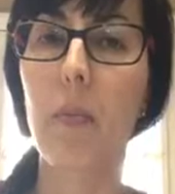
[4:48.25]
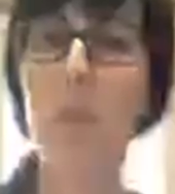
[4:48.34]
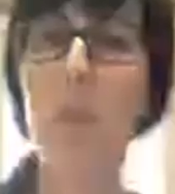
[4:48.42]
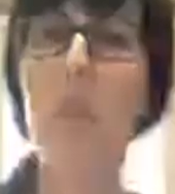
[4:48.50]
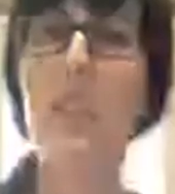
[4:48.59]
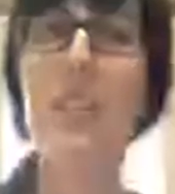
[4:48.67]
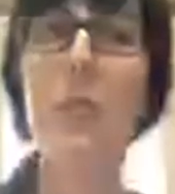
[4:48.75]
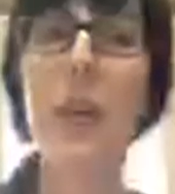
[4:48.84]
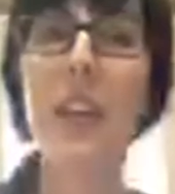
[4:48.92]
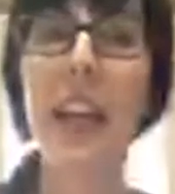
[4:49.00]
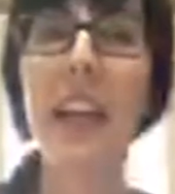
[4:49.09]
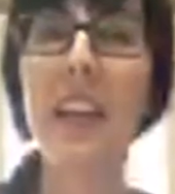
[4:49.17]
this
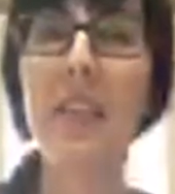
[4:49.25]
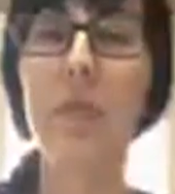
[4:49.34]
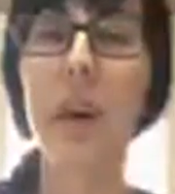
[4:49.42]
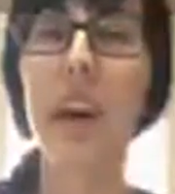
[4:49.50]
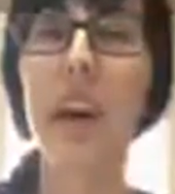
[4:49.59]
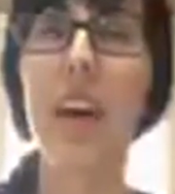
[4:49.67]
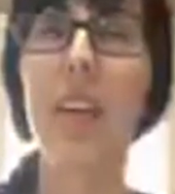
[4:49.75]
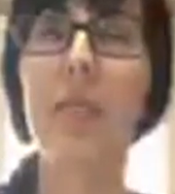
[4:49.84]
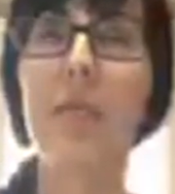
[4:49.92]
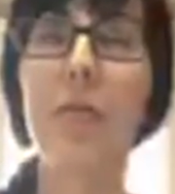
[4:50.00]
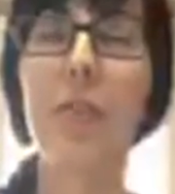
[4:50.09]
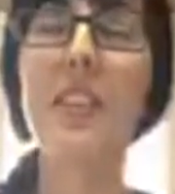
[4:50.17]
sweet lady of my
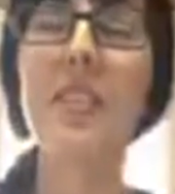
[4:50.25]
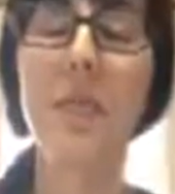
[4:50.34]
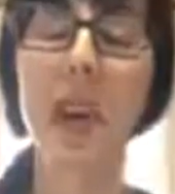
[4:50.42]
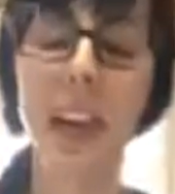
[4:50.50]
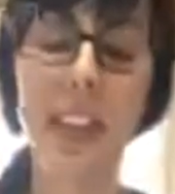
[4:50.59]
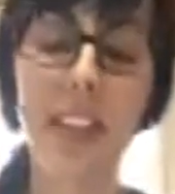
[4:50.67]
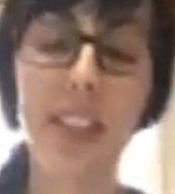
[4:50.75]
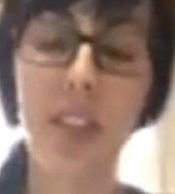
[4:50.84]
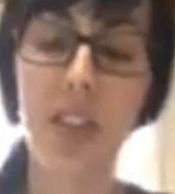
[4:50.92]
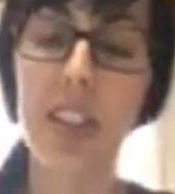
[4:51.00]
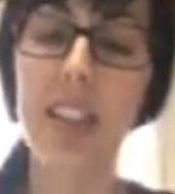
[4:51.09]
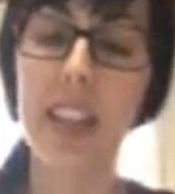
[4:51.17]
friend of mine,
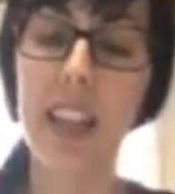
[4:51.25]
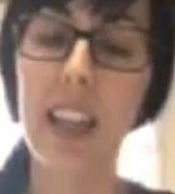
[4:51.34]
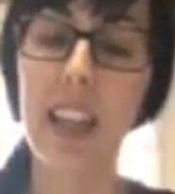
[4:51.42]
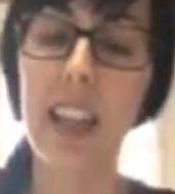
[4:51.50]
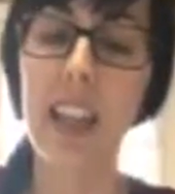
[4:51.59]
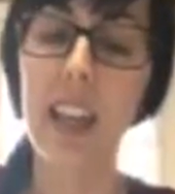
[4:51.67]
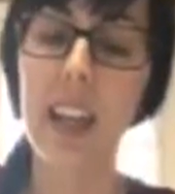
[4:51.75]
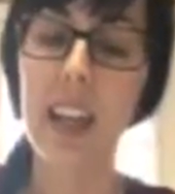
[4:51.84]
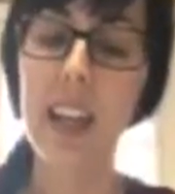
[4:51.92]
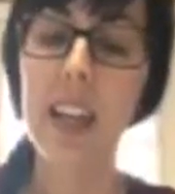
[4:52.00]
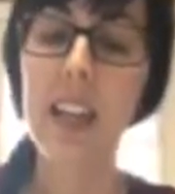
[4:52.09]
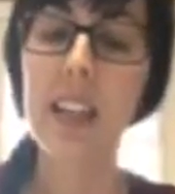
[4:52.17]
she said that
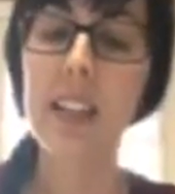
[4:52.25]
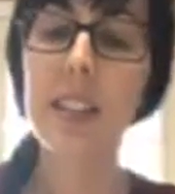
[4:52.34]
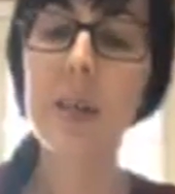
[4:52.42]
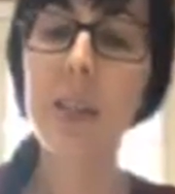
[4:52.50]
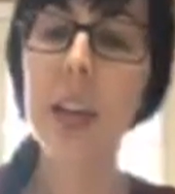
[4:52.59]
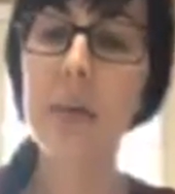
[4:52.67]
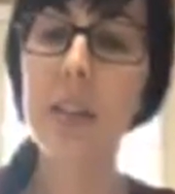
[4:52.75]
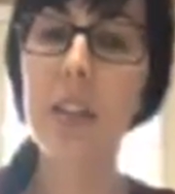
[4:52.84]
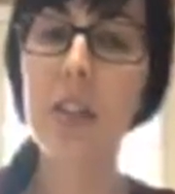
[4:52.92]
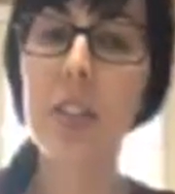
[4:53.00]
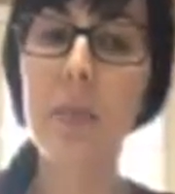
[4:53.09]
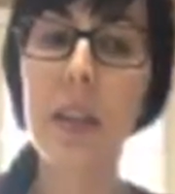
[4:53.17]
Sometimes it could
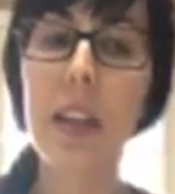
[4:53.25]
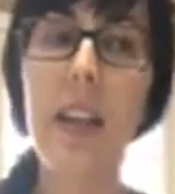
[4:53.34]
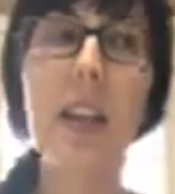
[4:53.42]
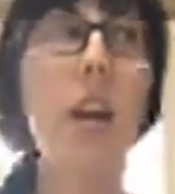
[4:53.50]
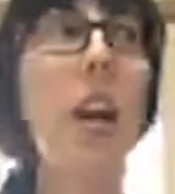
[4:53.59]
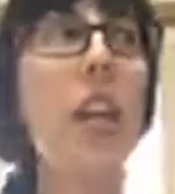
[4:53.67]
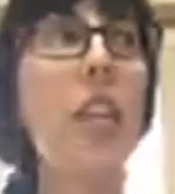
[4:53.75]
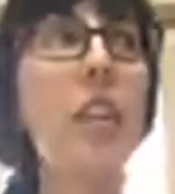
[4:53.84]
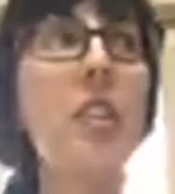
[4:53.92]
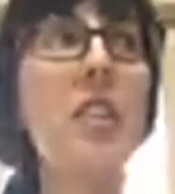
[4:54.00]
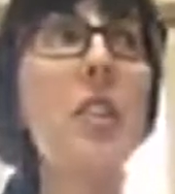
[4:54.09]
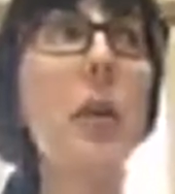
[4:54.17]
just be they're
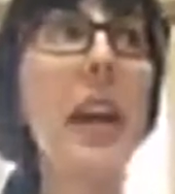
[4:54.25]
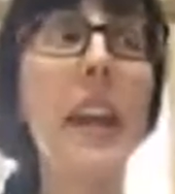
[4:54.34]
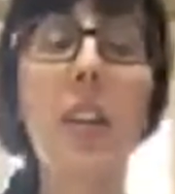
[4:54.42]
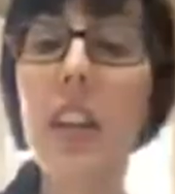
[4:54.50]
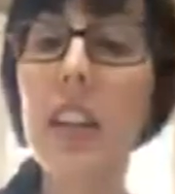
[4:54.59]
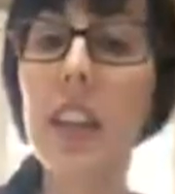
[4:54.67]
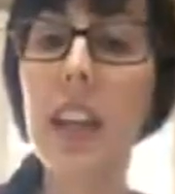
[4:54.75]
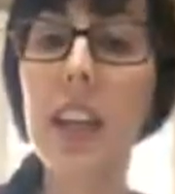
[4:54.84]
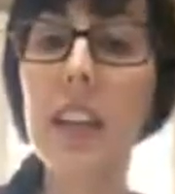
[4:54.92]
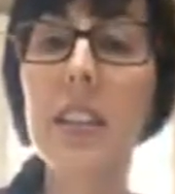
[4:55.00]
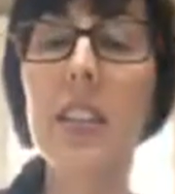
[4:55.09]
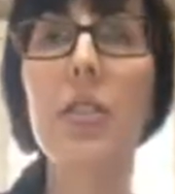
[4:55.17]
still hearing
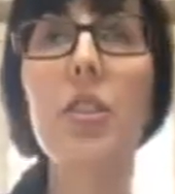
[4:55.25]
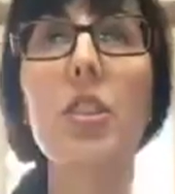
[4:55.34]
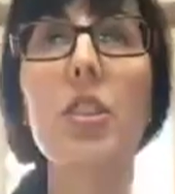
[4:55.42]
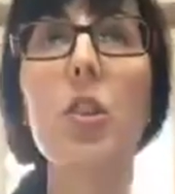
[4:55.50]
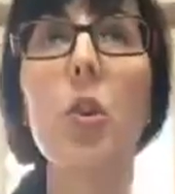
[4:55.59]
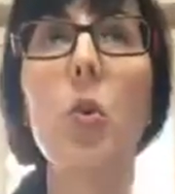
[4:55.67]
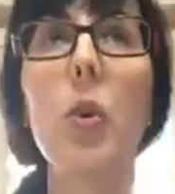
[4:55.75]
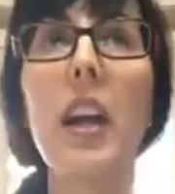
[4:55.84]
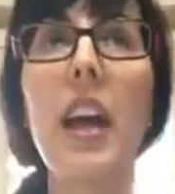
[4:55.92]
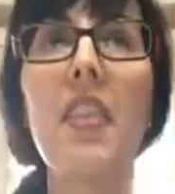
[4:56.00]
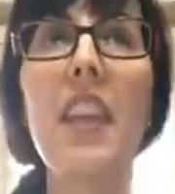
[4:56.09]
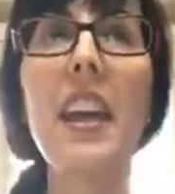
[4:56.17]
things.
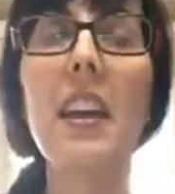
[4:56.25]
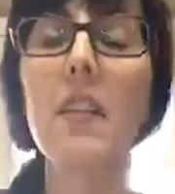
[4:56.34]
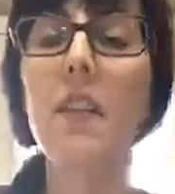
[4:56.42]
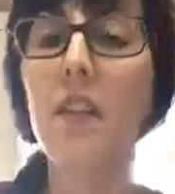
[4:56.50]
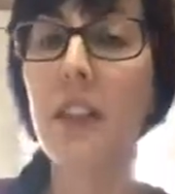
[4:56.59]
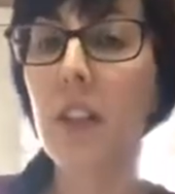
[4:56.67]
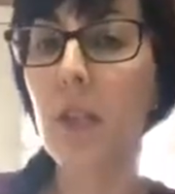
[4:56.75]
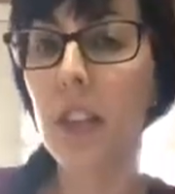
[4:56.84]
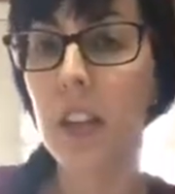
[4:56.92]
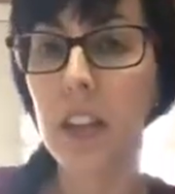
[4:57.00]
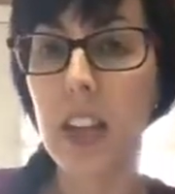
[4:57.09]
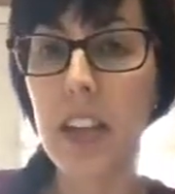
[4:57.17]
They can feel
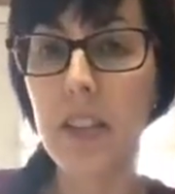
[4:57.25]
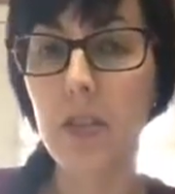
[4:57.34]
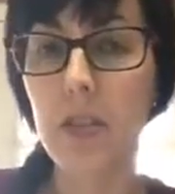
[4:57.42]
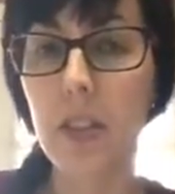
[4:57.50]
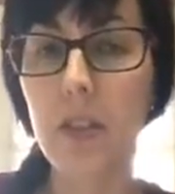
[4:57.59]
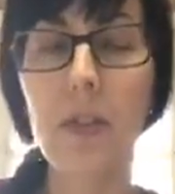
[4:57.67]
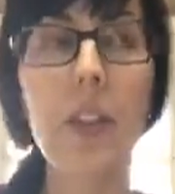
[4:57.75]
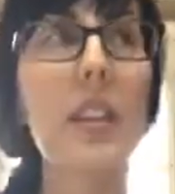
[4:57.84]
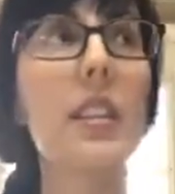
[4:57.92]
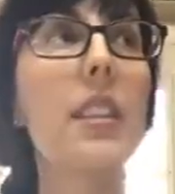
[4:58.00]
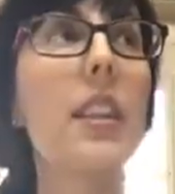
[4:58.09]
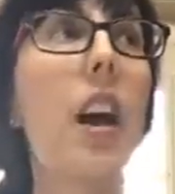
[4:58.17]
that things are
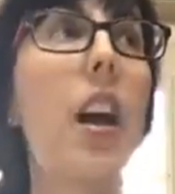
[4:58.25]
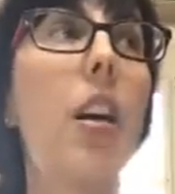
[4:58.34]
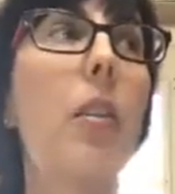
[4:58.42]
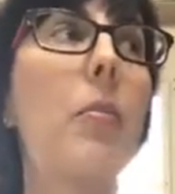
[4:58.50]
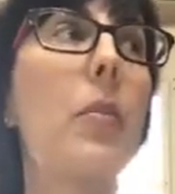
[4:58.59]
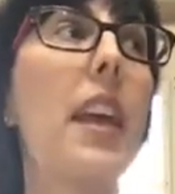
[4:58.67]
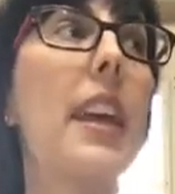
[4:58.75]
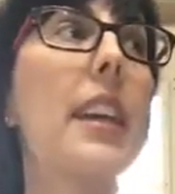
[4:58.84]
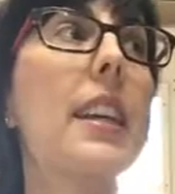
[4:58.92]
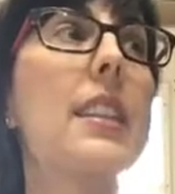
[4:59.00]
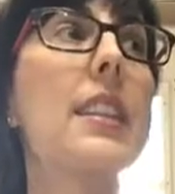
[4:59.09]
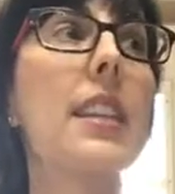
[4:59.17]
different. They
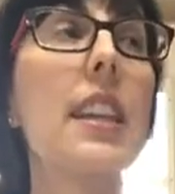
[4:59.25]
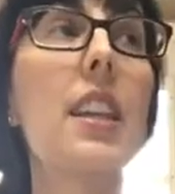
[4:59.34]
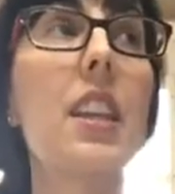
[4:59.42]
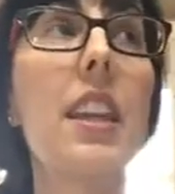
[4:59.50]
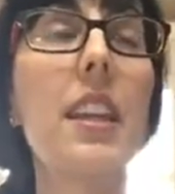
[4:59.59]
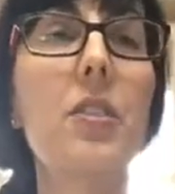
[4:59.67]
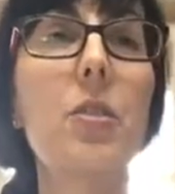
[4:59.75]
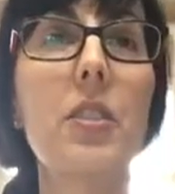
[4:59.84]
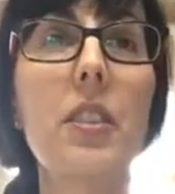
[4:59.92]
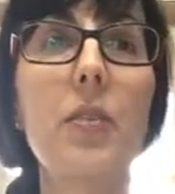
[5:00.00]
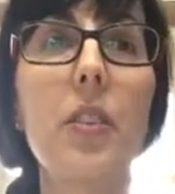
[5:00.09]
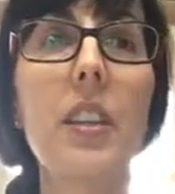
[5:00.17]
can see that things are
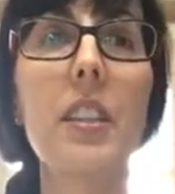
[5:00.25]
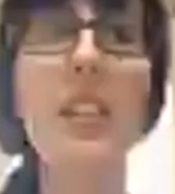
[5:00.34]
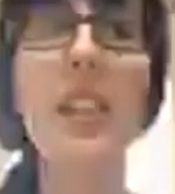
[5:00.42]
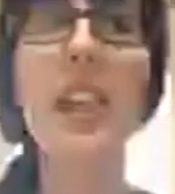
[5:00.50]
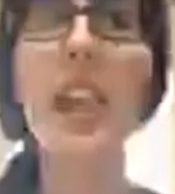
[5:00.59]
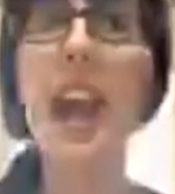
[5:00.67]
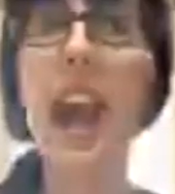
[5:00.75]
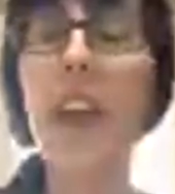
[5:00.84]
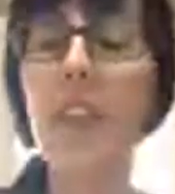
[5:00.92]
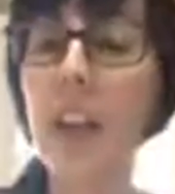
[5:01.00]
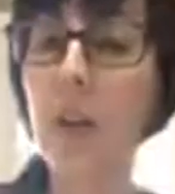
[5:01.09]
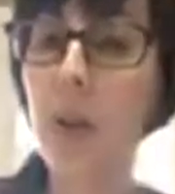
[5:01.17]
different, and
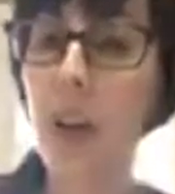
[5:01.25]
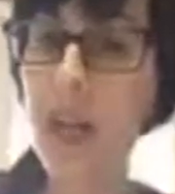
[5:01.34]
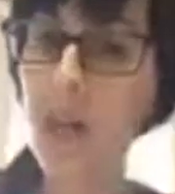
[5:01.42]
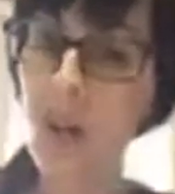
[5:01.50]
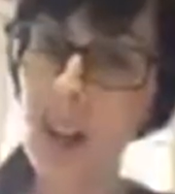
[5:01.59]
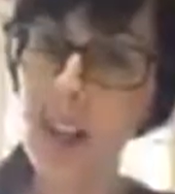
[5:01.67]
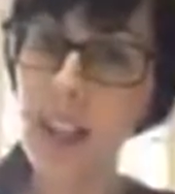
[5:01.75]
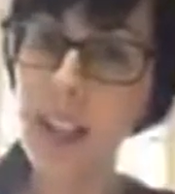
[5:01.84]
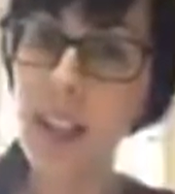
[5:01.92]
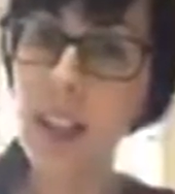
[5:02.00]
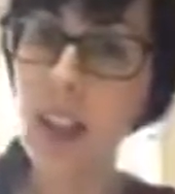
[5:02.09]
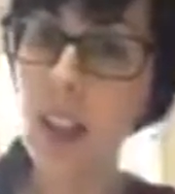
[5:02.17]
they don't know how to process
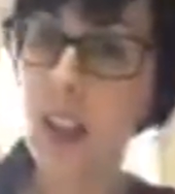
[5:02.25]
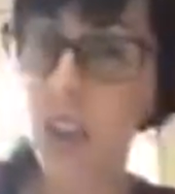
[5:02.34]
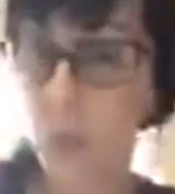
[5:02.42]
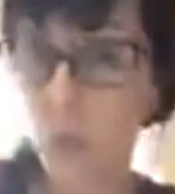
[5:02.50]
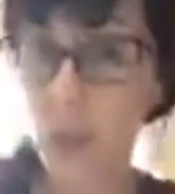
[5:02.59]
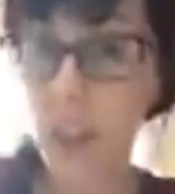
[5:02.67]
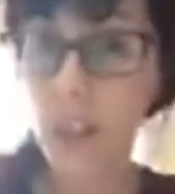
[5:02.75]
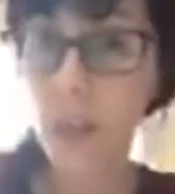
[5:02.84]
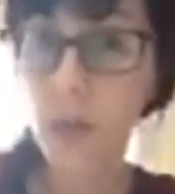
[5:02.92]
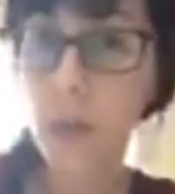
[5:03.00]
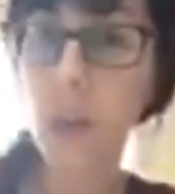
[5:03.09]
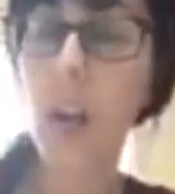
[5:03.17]
it like we
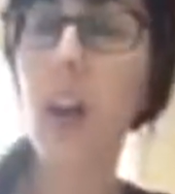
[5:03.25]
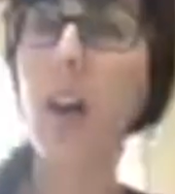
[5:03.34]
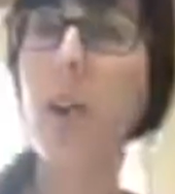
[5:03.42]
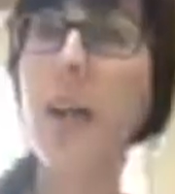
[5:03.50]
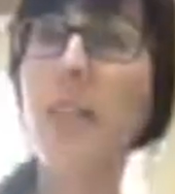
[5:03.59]
do as